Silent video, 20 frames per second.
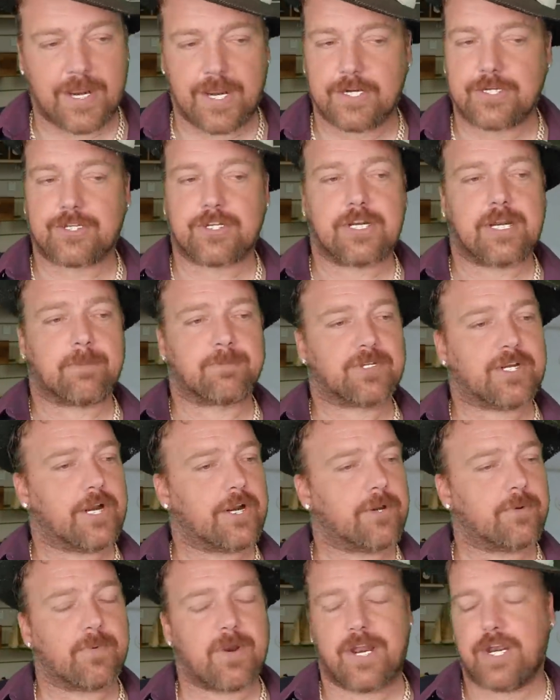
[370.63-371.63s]
the AC. I'm
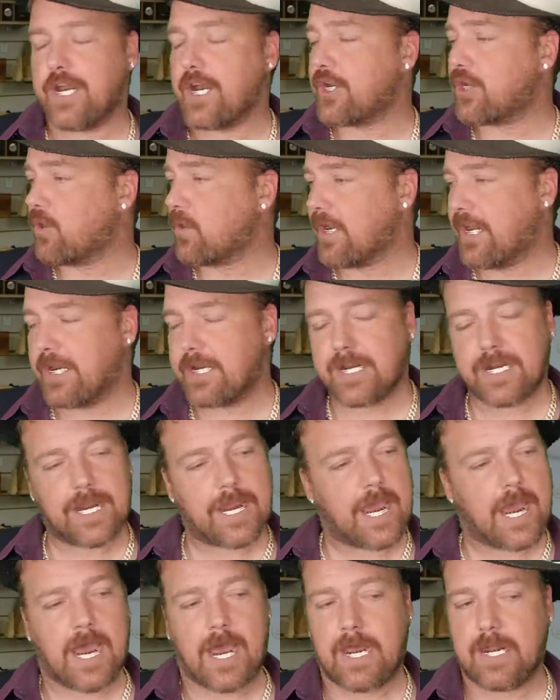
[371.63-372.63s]
telling you right now. Don't let it
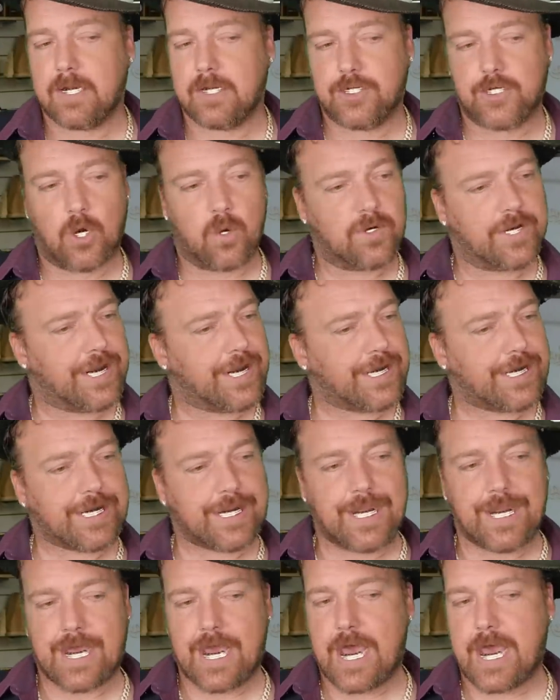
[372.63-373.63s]
get hot. Don't let it
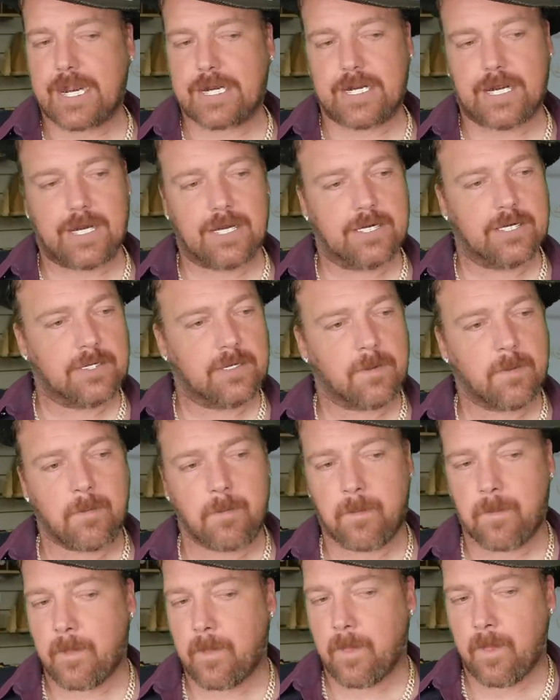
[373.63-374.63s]
get hot now.
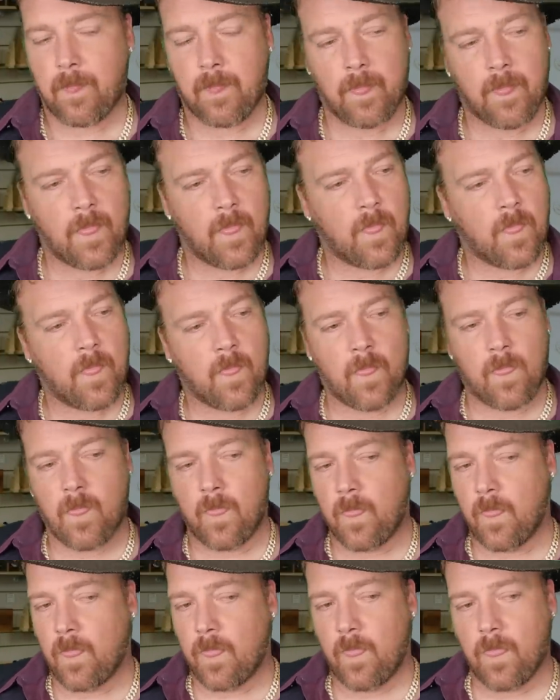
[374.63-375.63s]

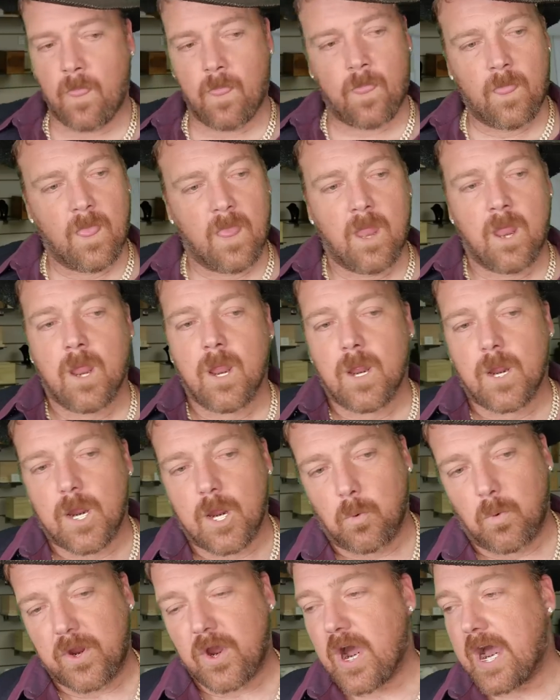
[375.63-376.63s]

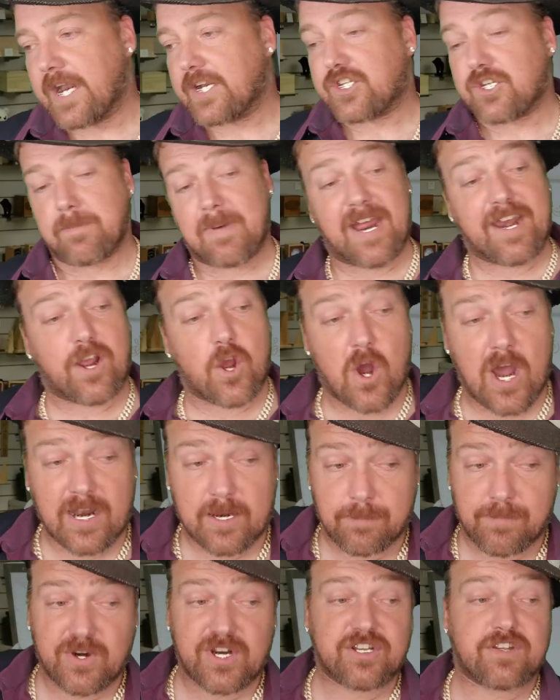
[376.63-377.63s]
And somebody gonna have
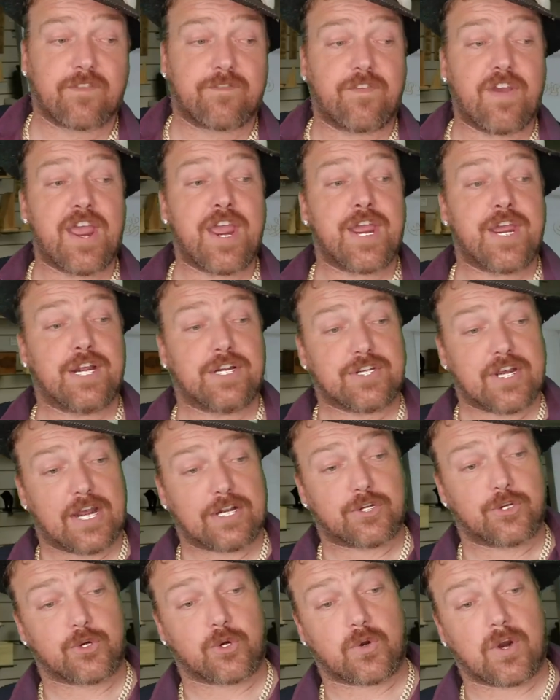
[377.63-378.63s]
to bring some fans
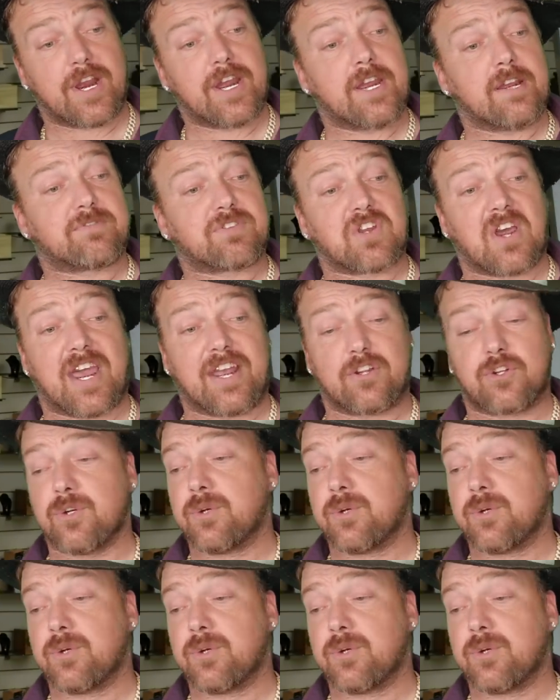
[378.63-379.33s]
out to the grave site